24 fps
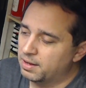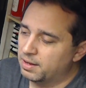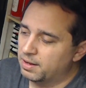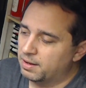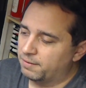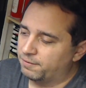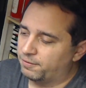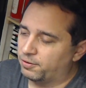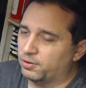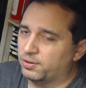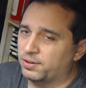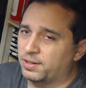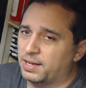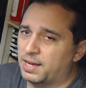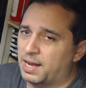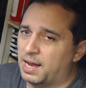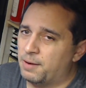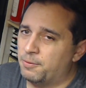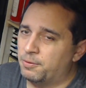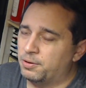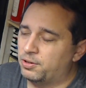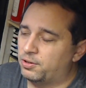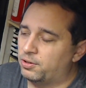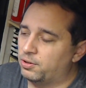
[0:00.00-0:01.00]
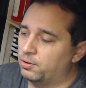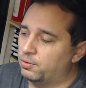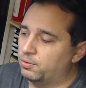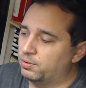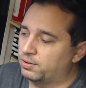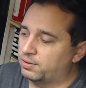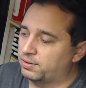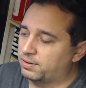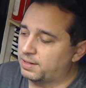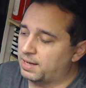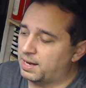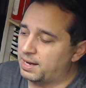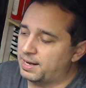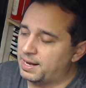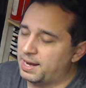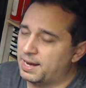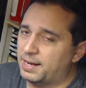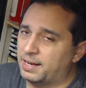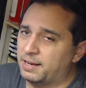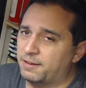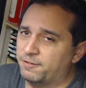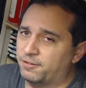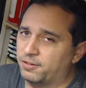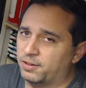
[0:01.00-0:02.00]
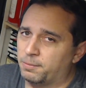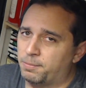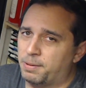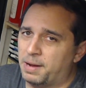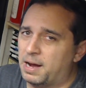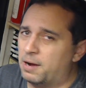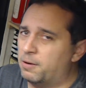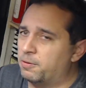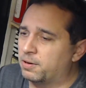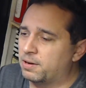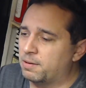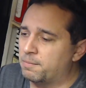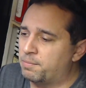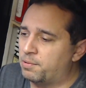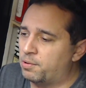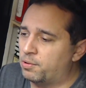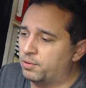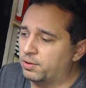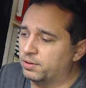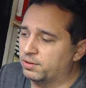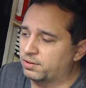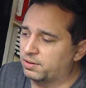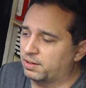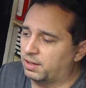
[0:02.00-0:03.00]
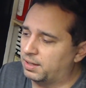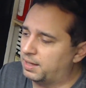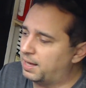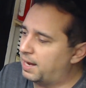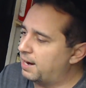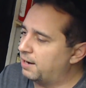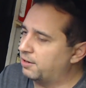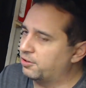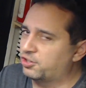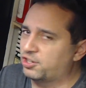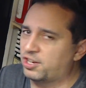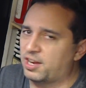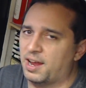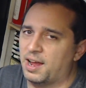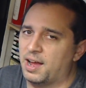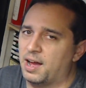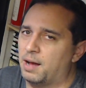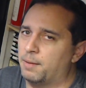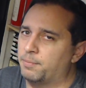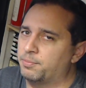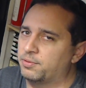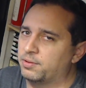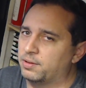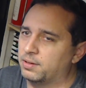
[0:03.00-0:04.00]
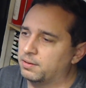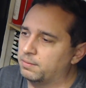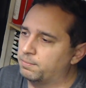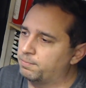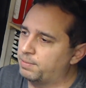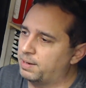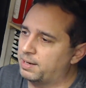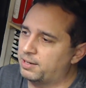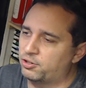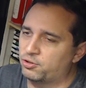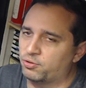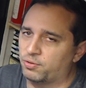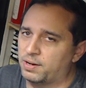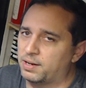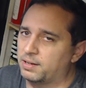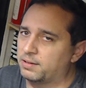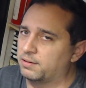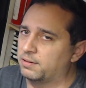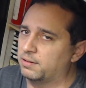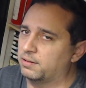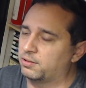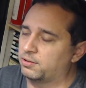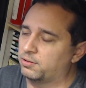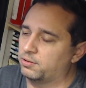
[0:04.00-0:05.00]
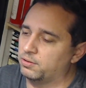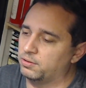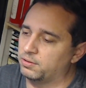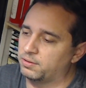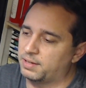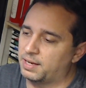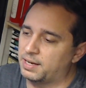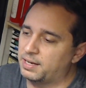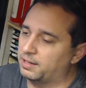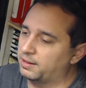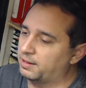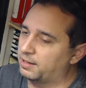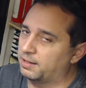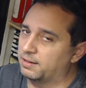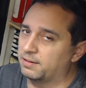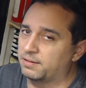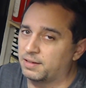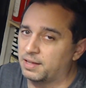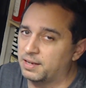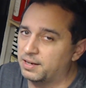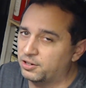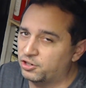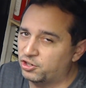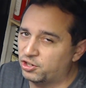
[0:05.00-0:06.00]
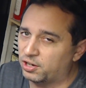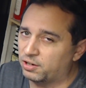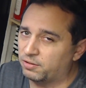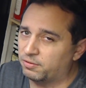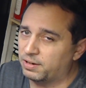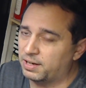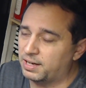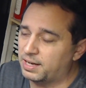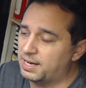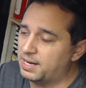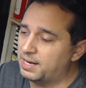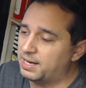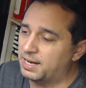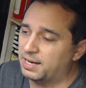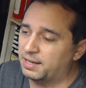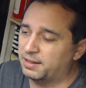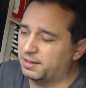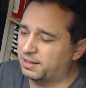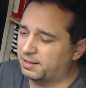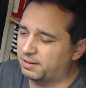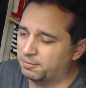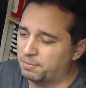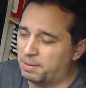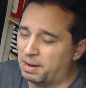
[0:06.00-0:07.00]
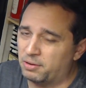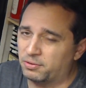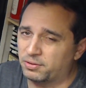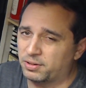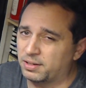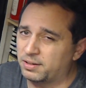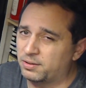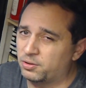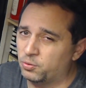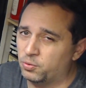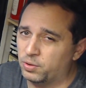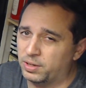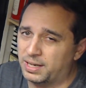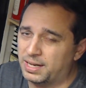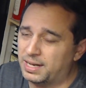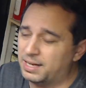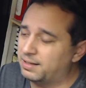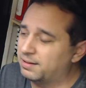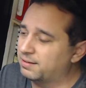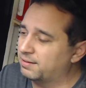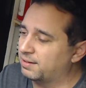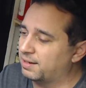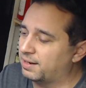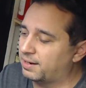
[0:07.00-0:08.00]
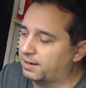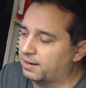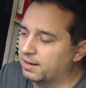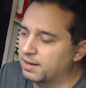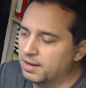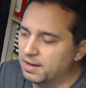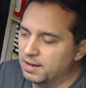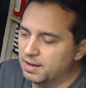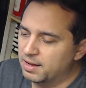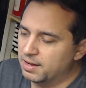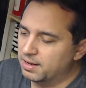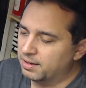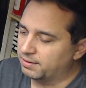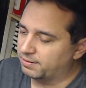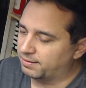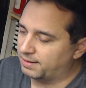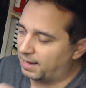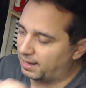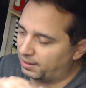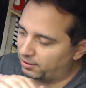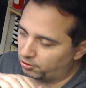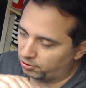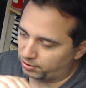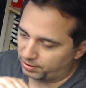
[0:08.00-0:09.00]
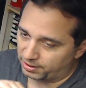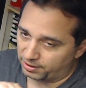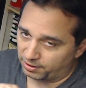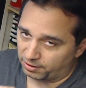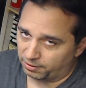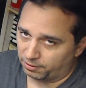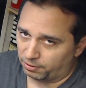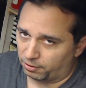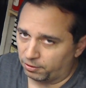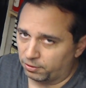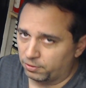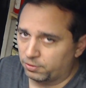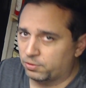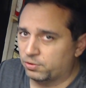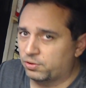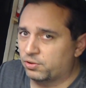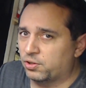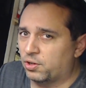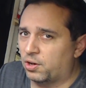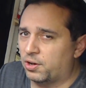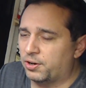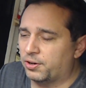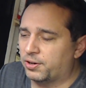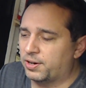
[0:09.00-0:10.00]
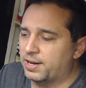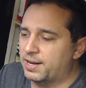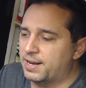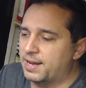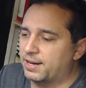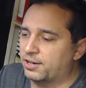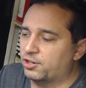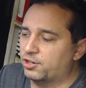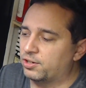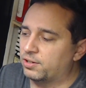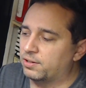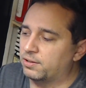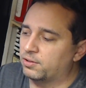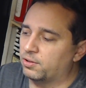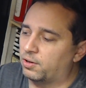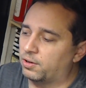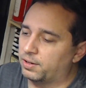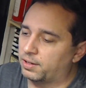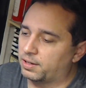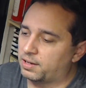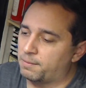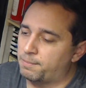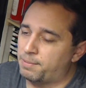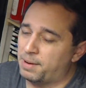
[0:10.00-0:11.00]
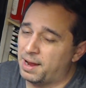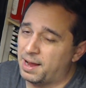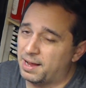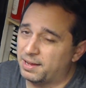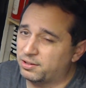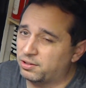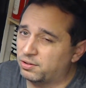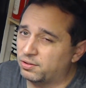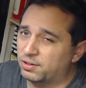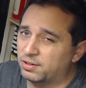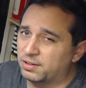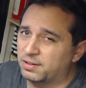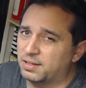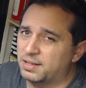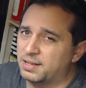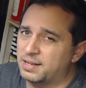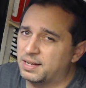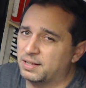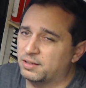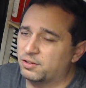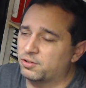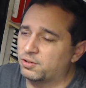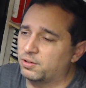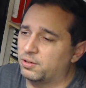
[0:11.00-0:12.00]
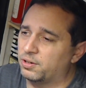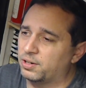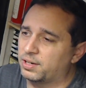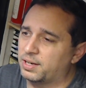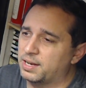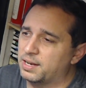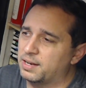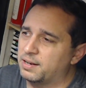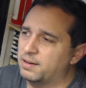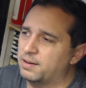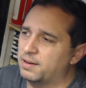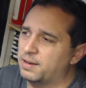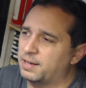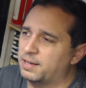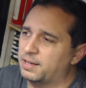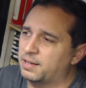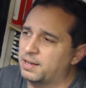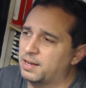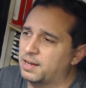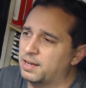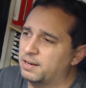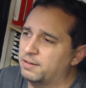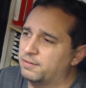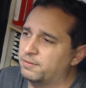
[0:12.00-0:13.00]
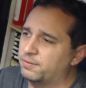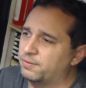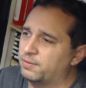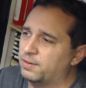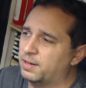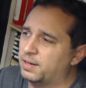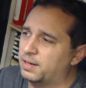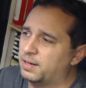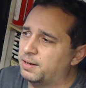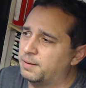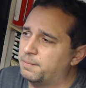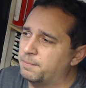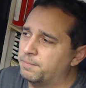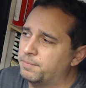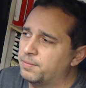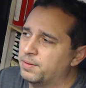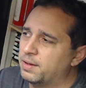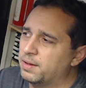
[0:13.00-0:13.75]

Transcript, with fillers: First thing I would do is start heading for the power components, the large caps, the big transistors, anything that's going to generate heat, anything mounted to a heat sink. Start looking at all those solder connections, all the capacitors in that circuit, any kind of um,